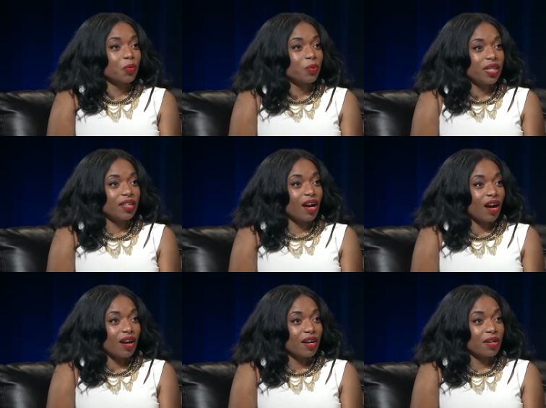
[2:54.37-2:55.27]
we
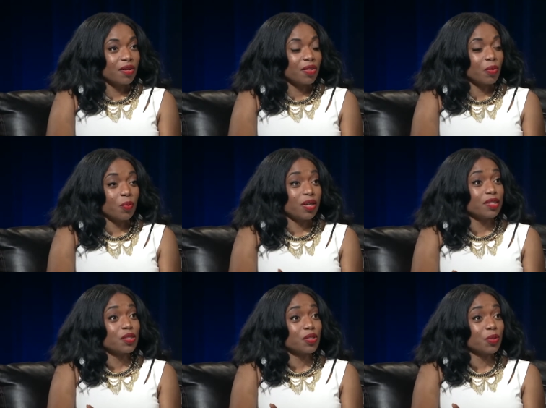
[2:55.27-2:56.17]
are the
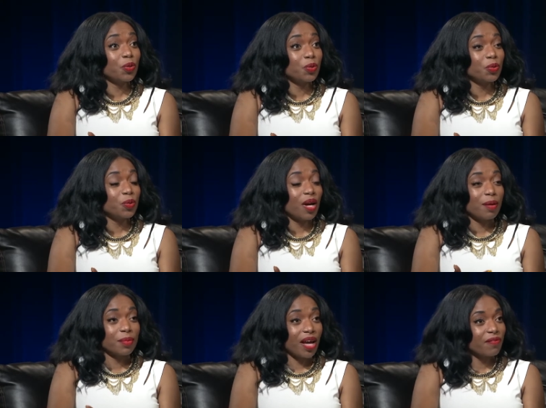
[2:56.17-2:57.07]
ones who
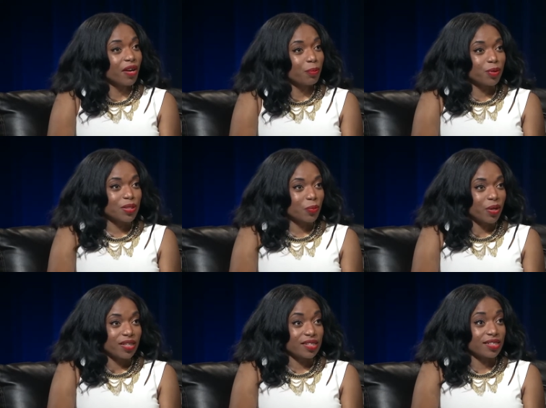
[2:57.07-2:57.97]
got Fibroids
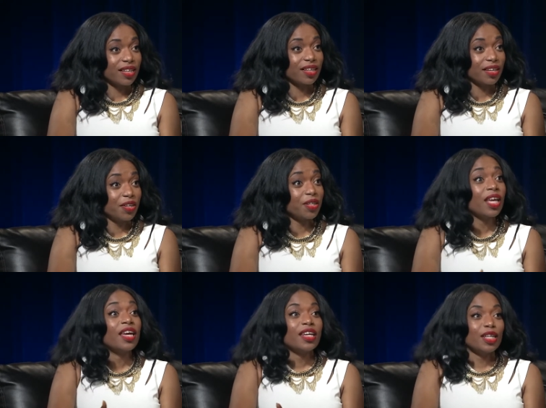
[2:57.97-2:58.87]
Awareness declared
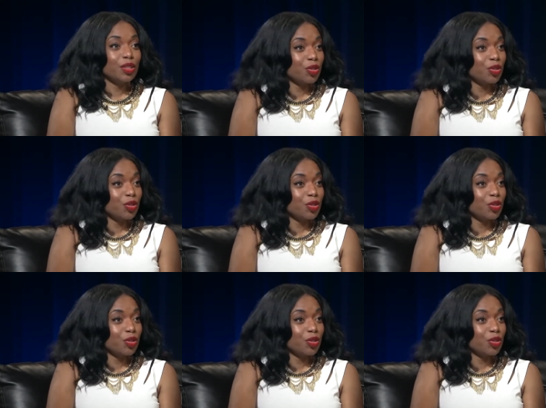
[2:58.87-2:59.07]
in